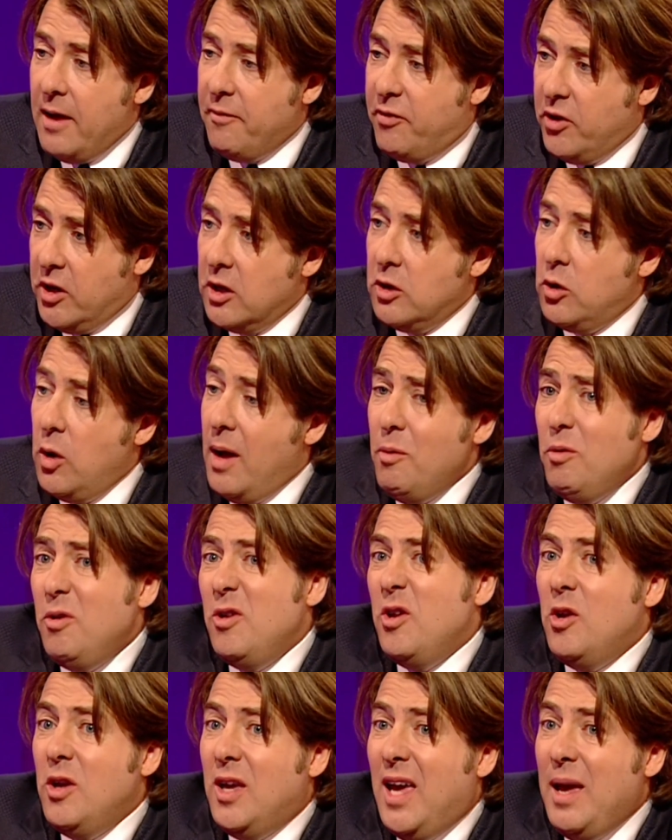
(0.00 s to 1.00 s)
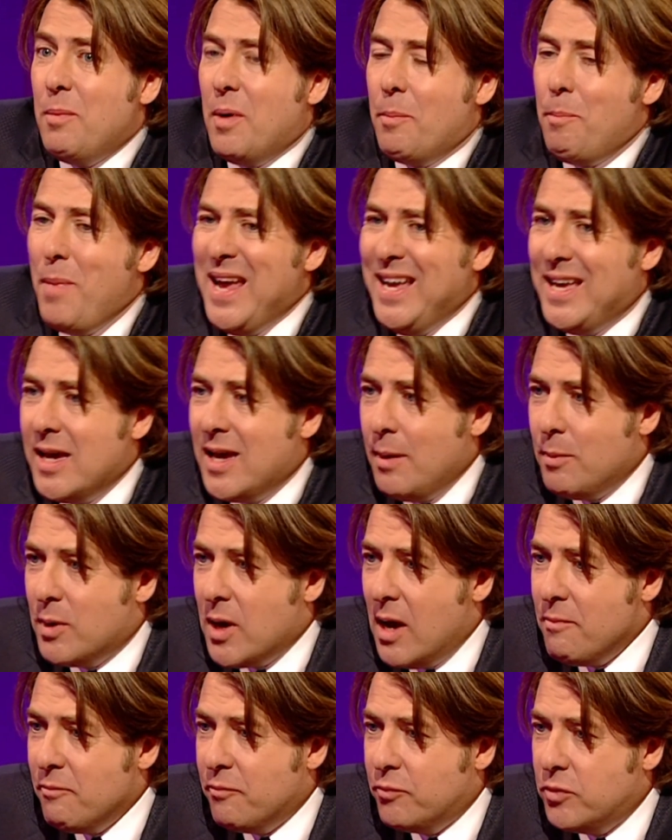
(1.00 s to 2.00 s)
if you're going to do it, men can keep
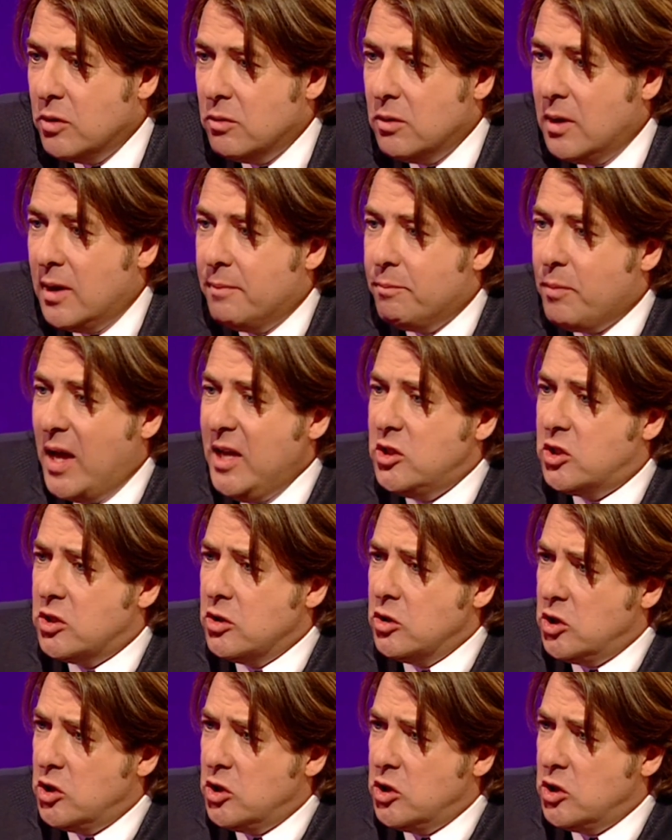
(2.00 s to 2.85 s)
going till they're ancient.